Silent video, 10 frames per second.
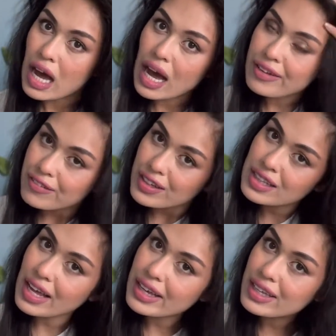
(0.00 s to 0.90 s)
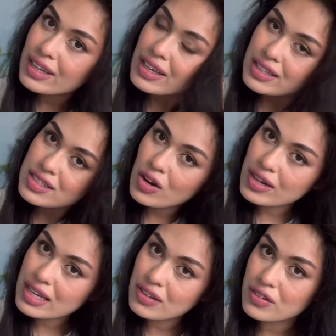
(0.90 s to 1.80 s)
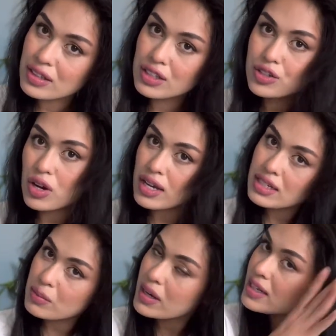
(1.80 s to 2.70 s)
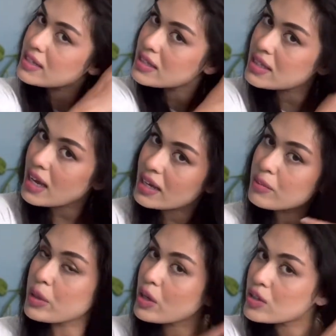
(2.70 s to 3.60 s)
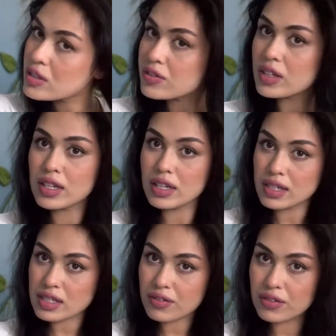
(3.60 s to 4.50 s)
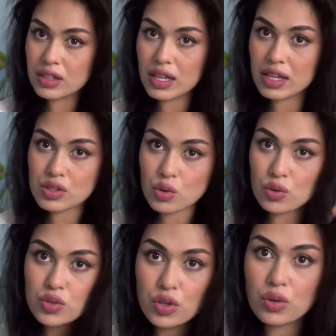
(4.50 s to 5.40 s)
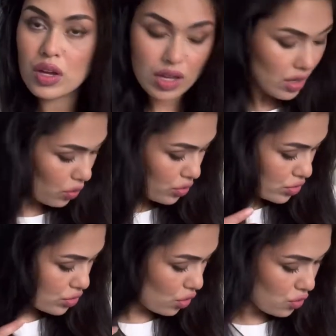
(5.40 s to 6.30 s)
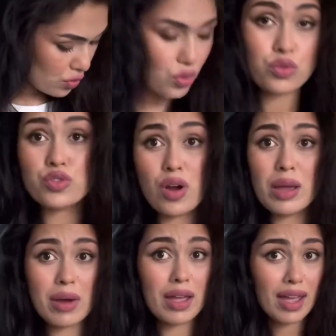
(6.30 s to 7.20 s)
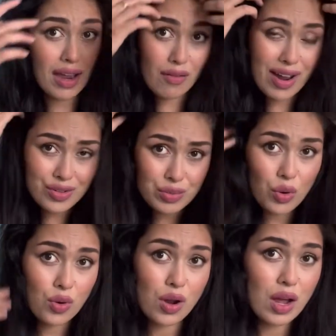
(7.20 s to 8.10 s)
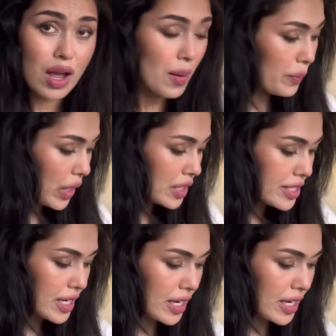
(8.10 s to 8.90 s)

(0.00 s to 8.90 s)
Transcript: I feel like it's unevenly dried in places, and because of the heat I feel like it's also going to overall dry my hair out more. But